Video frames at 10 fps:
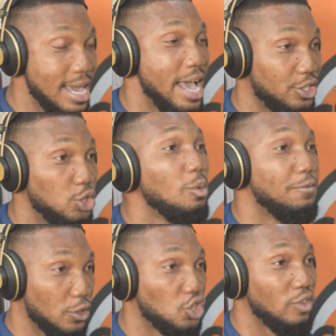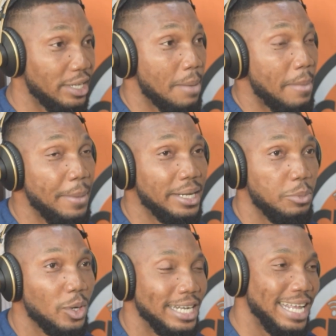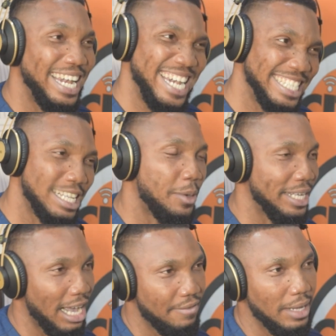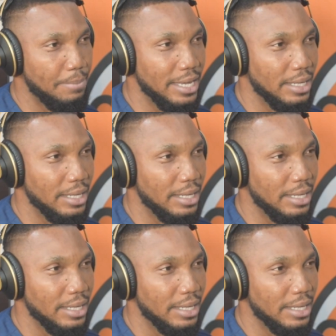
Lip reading: Yes, you will frustrate them and make them look like they are less than what they can really be.